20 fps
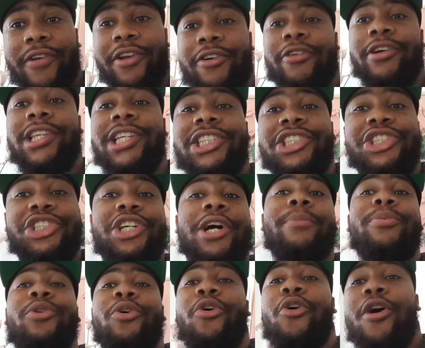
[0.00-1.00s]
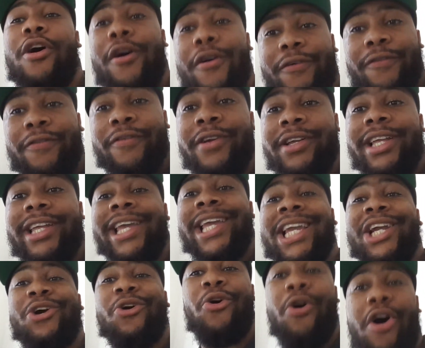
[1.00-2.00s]
and Krillin jumped off
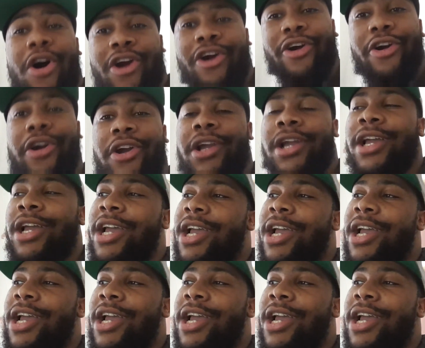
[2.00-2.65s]
and caught her,